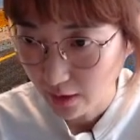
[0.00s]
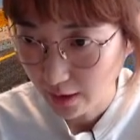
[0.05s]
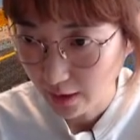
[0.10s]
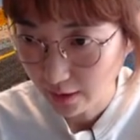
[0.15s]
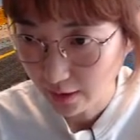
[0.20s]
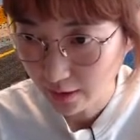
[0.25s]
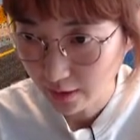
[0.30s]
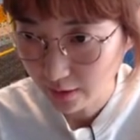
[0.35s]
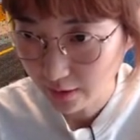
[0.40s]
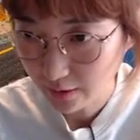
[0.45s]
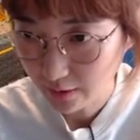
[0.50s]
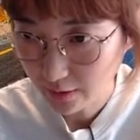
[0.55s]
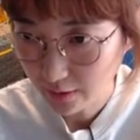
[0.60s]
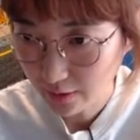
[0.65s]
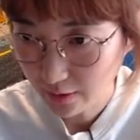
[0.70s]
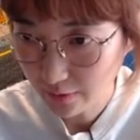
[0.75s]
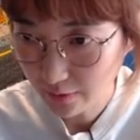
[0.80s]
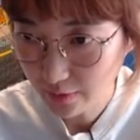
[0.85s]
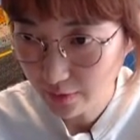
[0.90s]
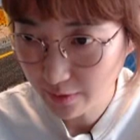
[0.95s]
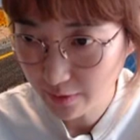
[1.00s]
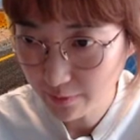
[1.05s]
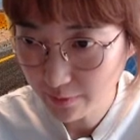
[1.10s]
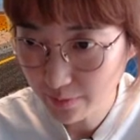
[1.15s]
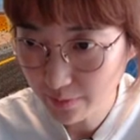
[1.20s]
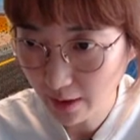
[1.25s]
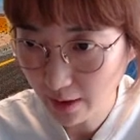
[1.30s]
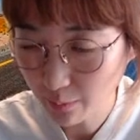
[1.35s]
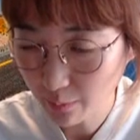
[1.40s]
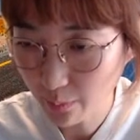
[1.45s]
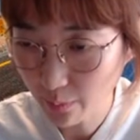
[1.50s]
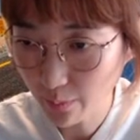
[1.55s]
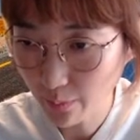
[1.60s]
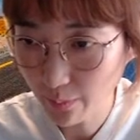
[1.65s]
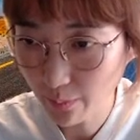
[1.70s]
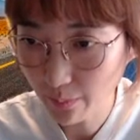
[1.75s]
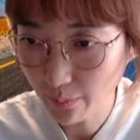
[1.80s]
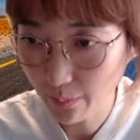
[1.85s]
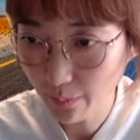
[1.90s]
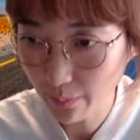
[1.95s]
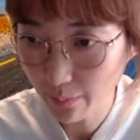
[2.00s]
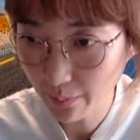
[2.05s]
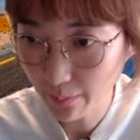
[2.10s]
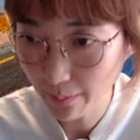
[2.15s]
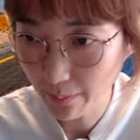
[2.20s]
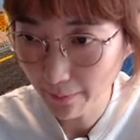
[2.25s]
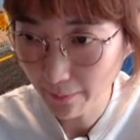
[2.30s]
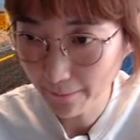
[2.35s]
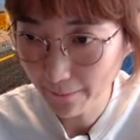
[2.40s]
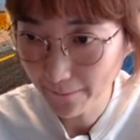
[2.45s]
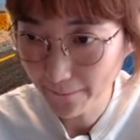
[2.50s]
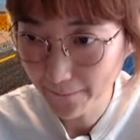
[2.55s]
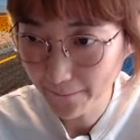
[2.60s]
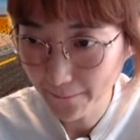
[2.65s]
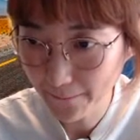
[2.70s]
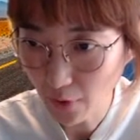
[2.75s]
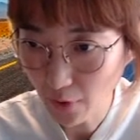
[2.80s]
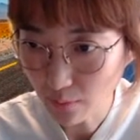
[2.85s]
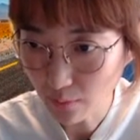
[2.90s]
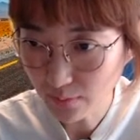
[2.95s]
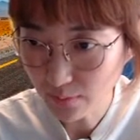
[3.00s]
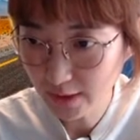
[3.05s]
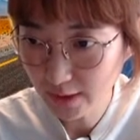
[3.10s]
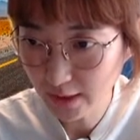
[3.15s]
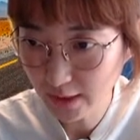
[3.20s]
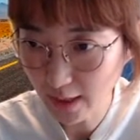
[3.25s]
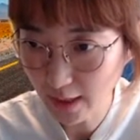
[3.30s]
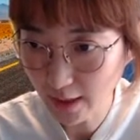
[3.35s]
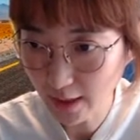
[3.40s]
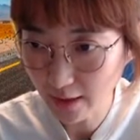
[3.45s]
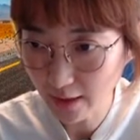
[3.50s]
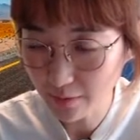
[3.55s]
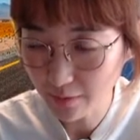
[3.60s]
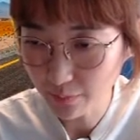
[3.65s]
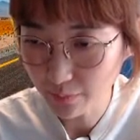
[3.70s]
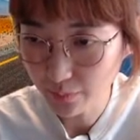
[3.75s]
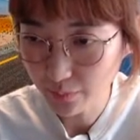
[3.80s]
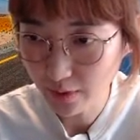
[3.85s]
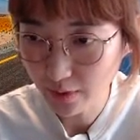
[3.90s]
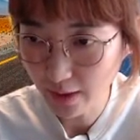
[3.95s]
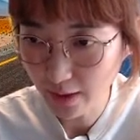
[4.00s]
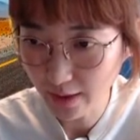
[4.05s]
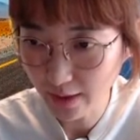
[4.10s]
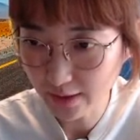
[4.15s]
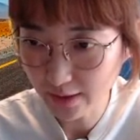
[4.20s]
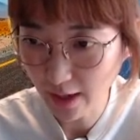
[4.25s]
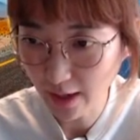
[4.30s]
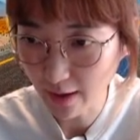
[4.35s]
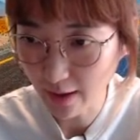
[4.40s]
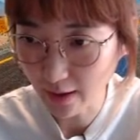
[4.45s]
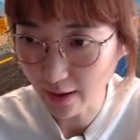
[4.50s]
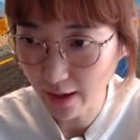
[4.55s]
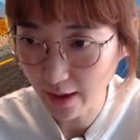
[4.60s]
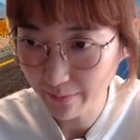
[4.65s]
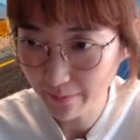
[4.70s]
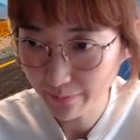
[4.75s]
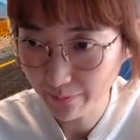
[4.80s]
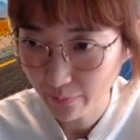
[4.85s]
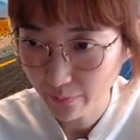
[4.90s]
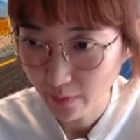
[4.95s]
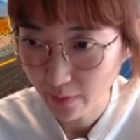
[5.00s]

And even if black bumps and plays Hane,